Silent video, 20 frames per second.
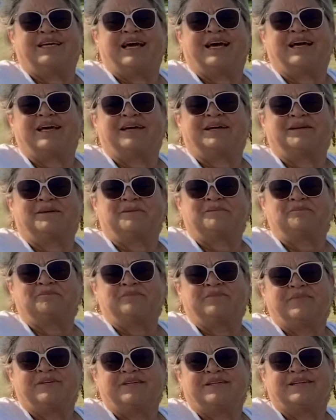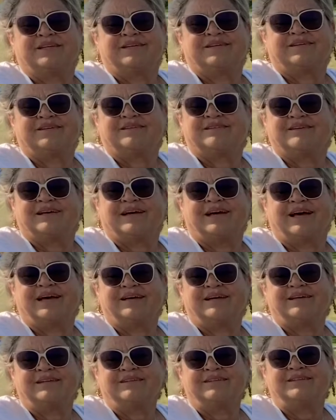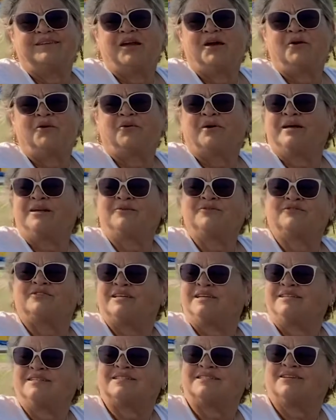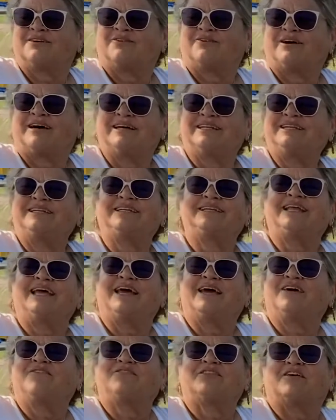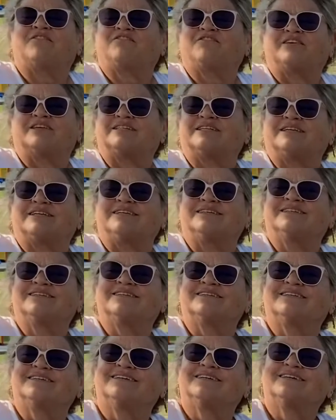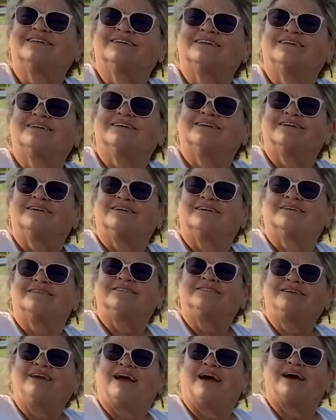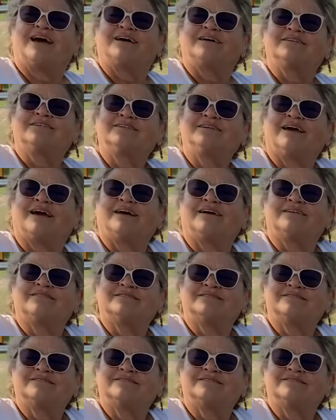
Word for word: Um, no, I don't think so. I didn't have that feeling. Okay. Yeah, yeah.